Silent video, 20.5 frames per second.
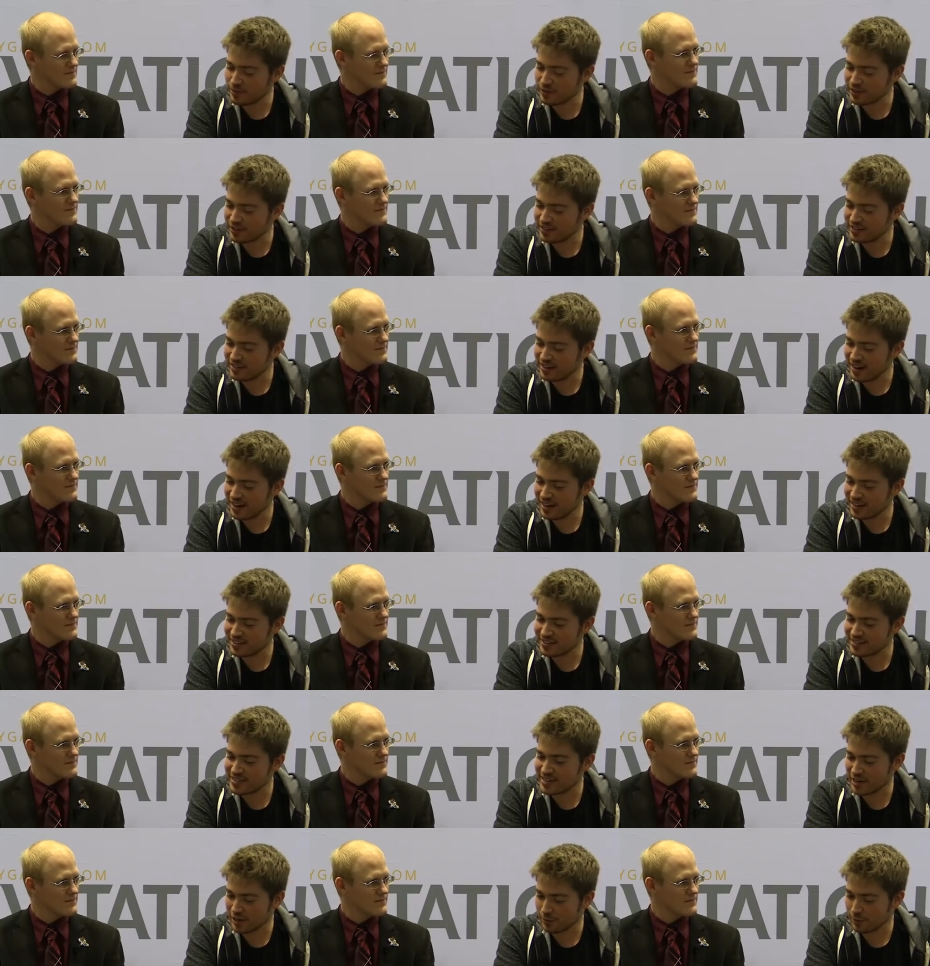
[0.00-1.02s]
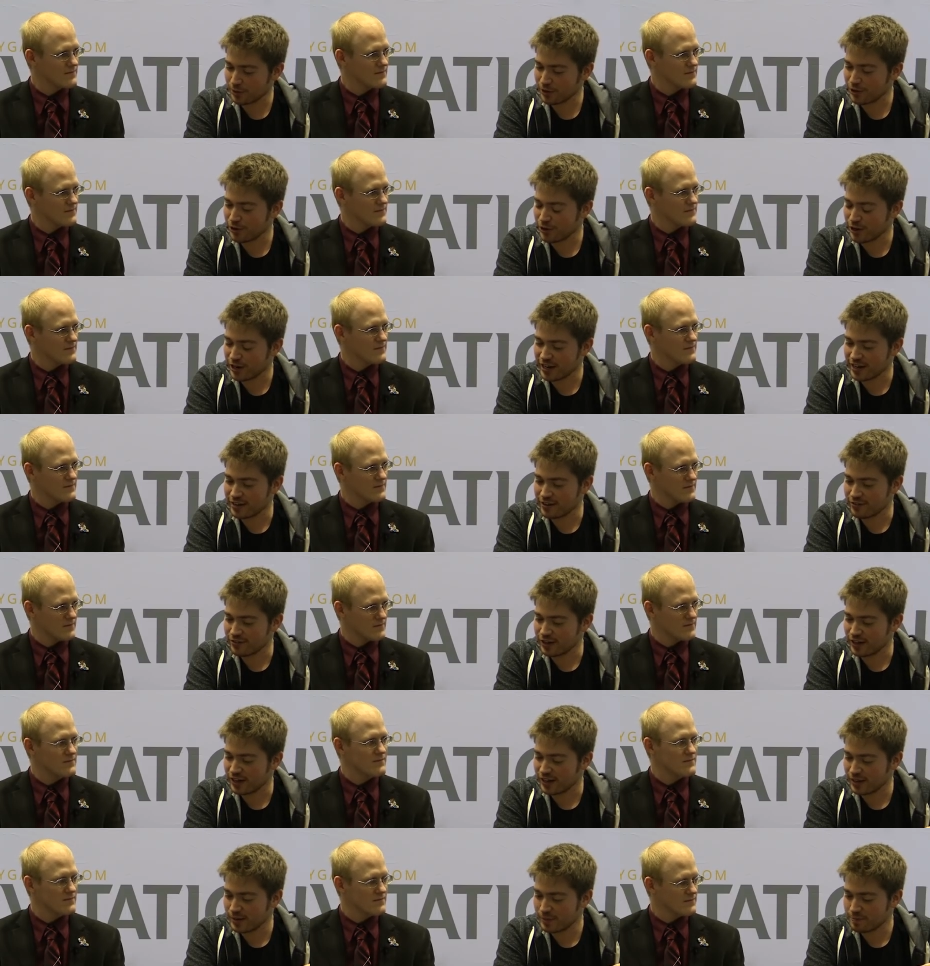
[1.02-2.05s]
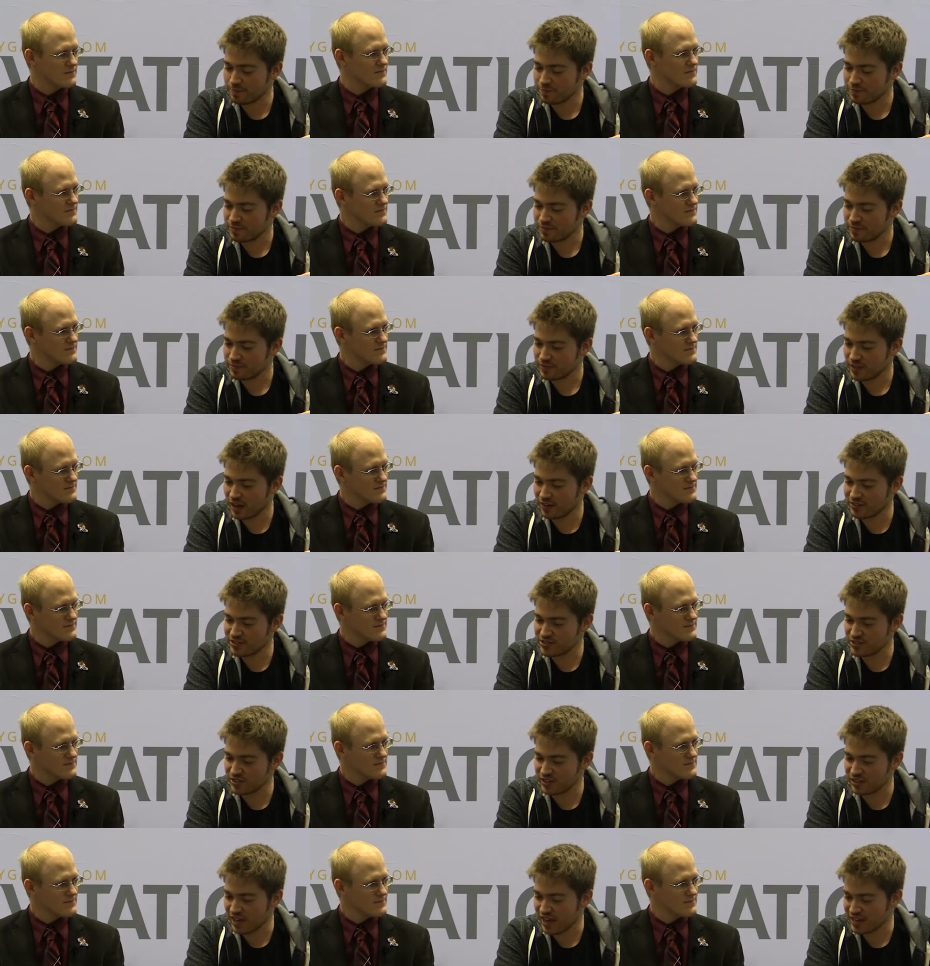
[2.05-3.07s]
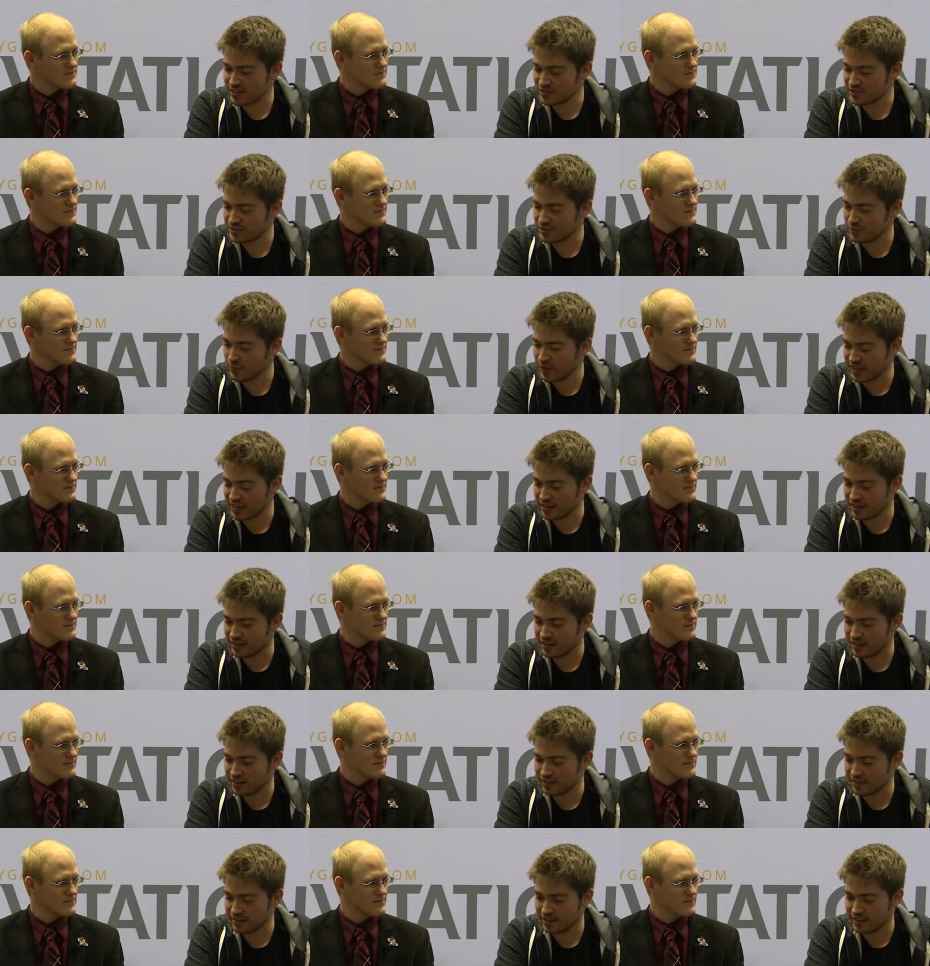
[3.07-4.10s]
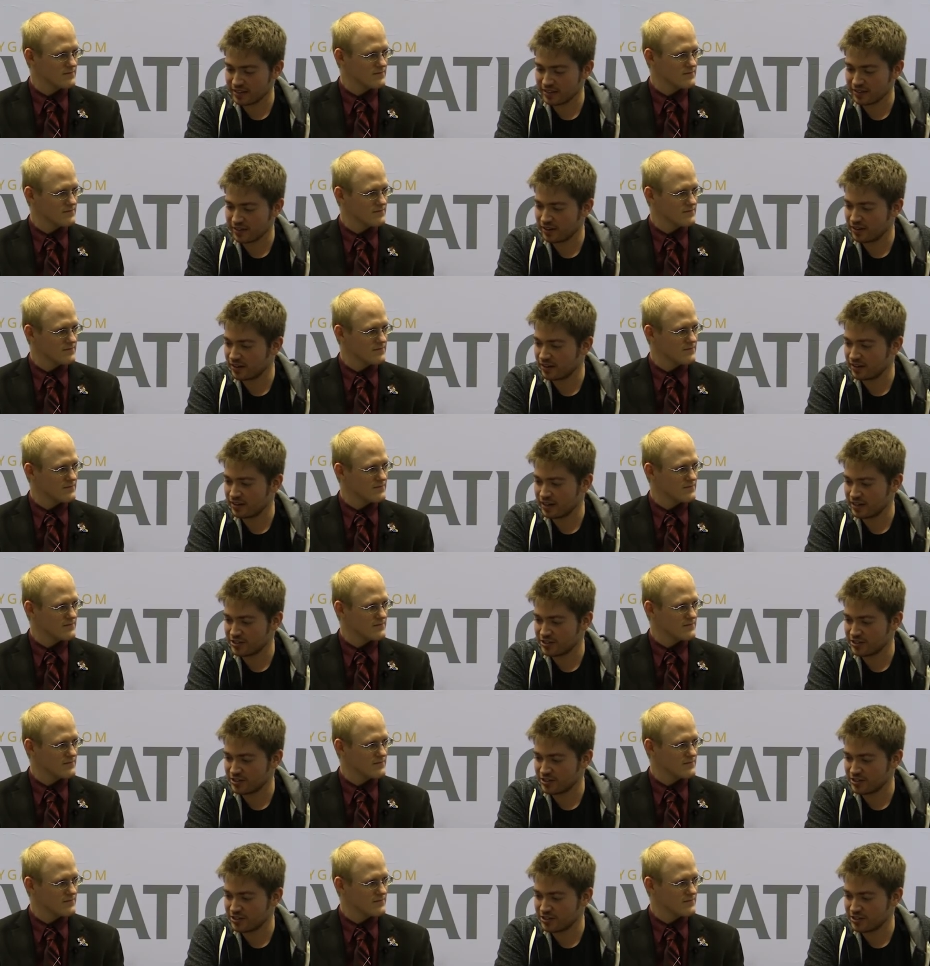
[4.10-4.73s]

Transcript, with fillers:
Speaker 1: but not terribly creative. Um, obviously, last weekend at the uh,